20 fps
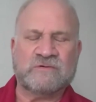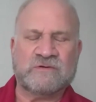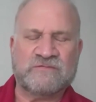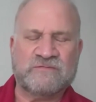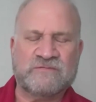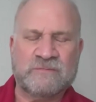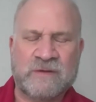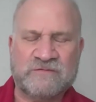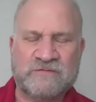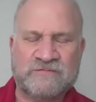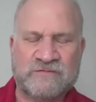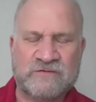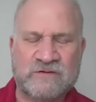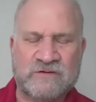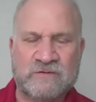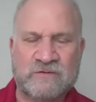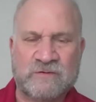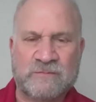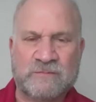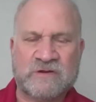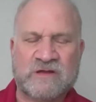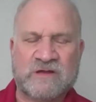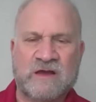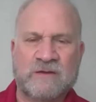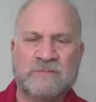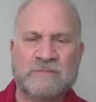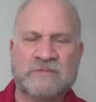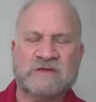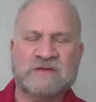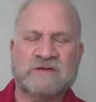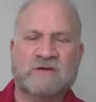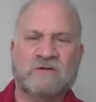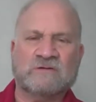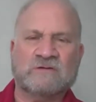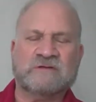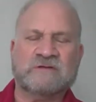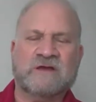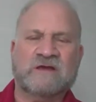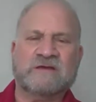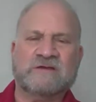we may feel we're becoming in
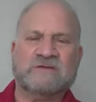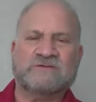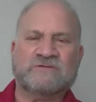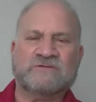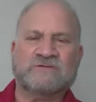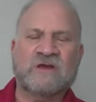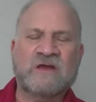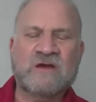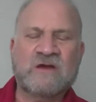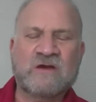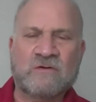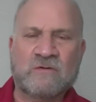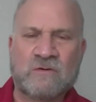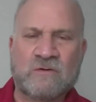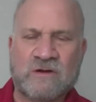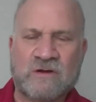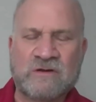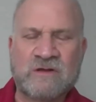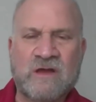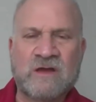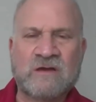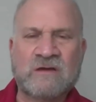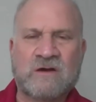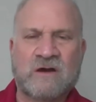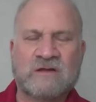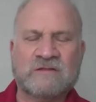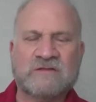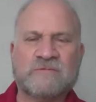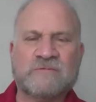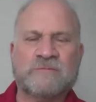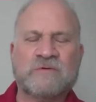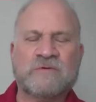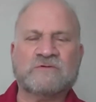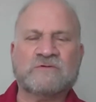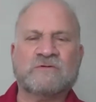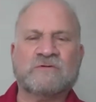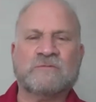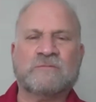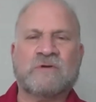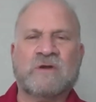old age, or on the
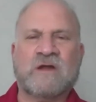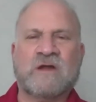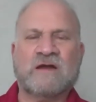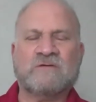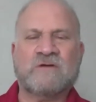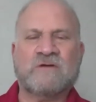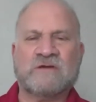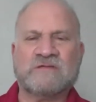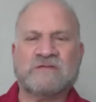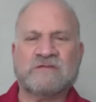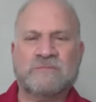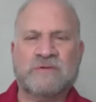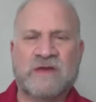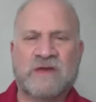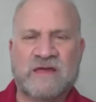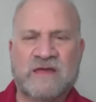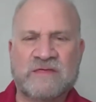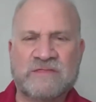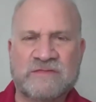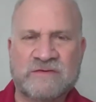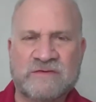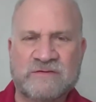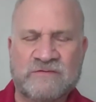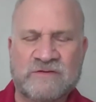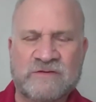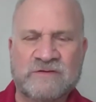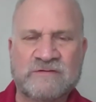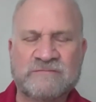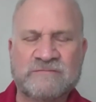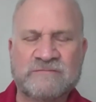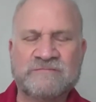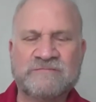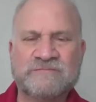spiritual progress and path even.